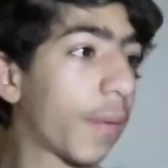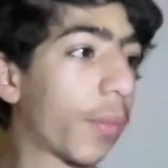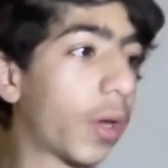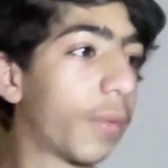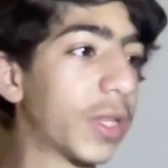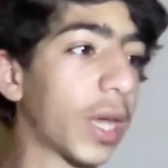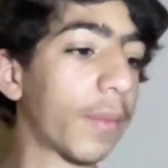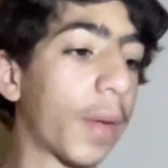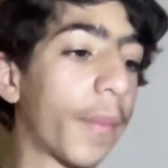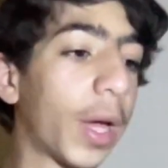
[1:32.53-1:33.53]
Put it beside my
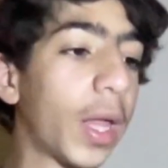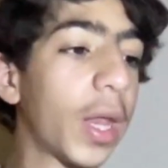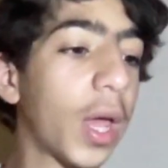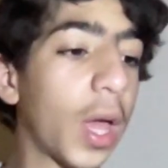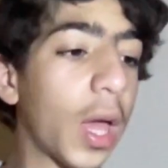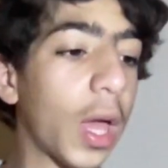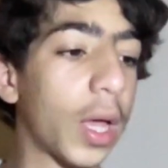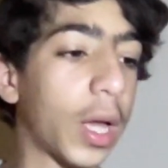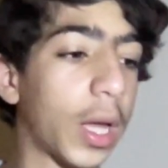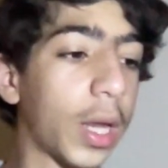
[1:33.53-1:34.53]
bed.
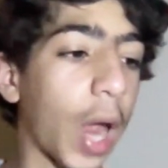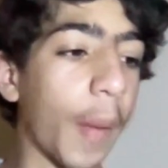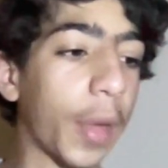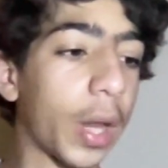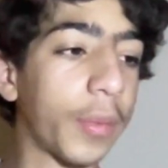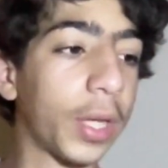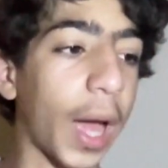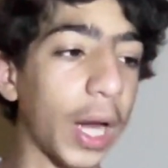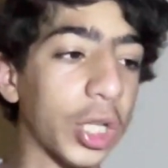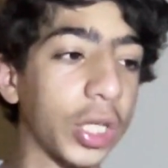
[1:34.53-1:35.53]
And I'm gonna be
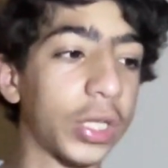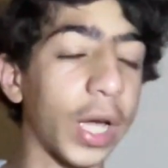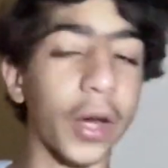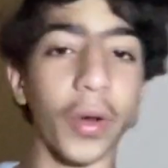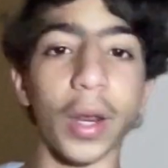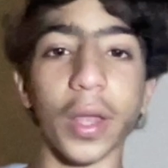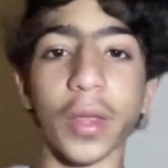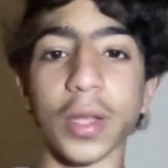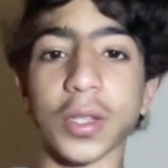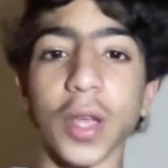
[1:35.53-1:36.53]
actually decorating the
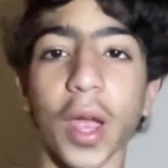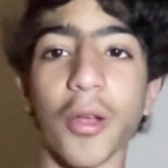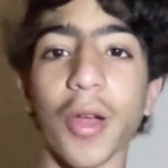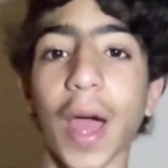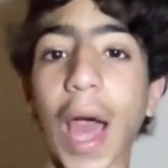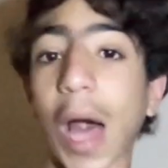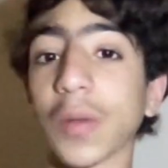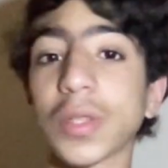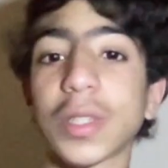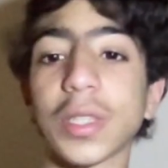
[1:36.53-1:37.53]
entire
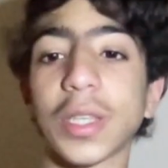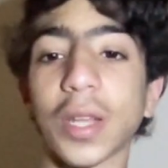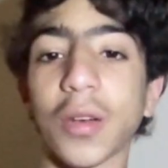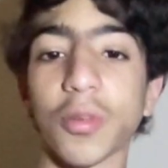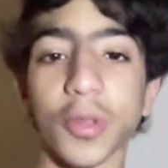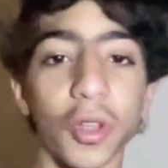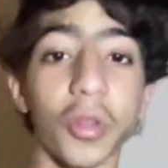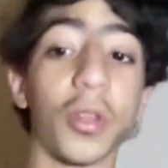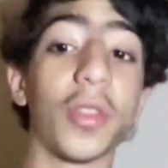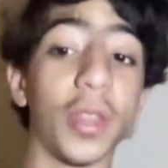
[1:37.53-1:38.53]
house in a Ramadan
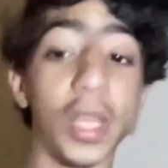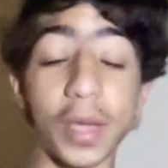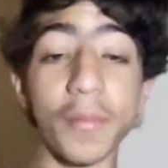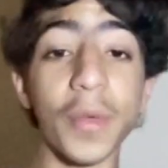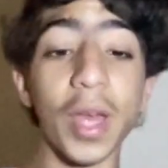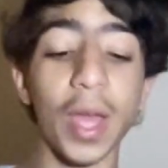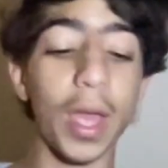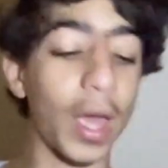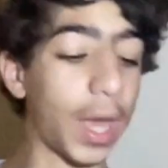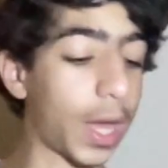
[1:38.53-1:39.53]
theme.
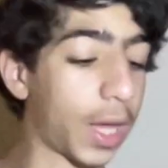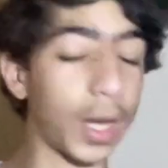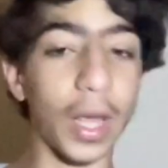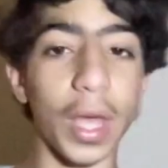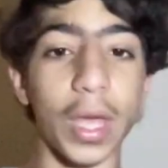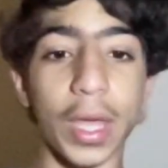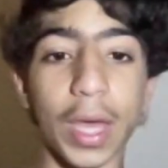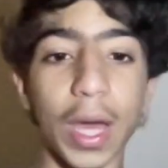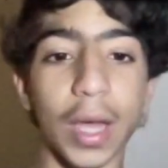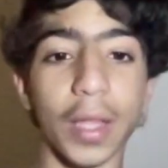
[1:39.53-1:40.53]
And
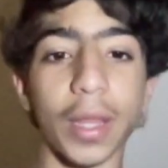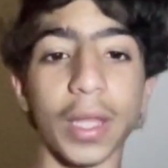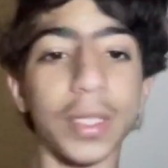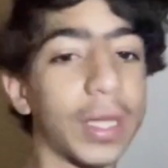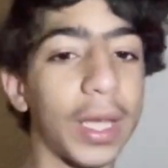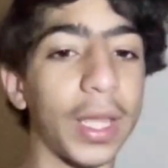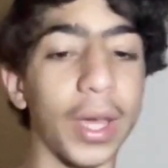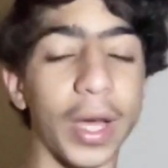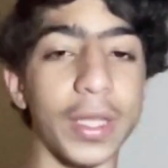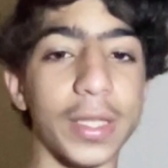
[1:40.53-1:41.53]
yeah, that's it, you
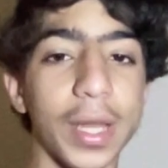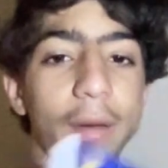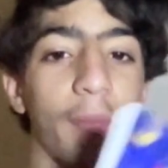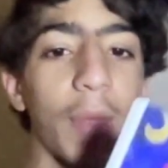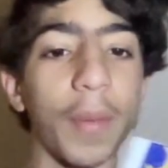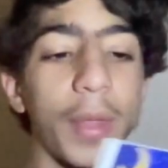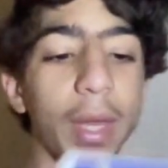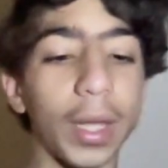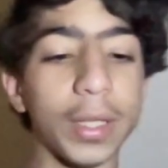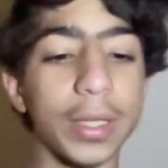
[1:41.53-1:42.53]
guys. Then maybe
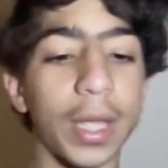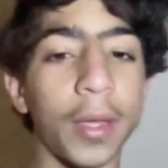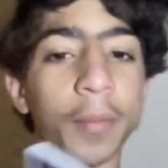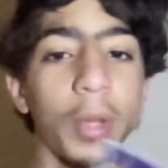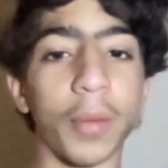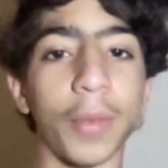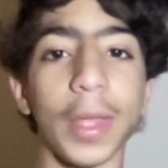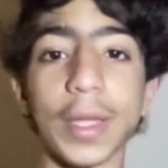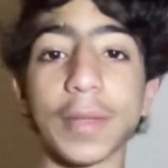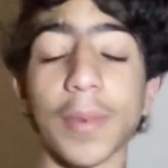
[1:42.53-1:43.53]
next day I'm gonna be
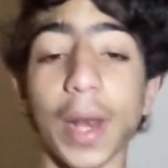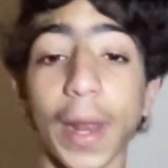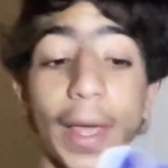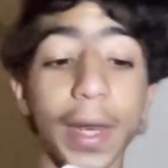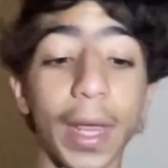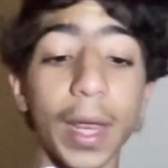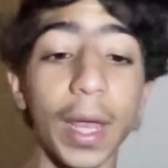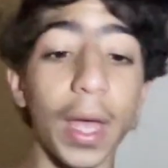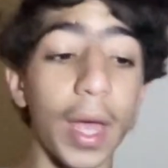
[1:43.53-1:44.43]
explaining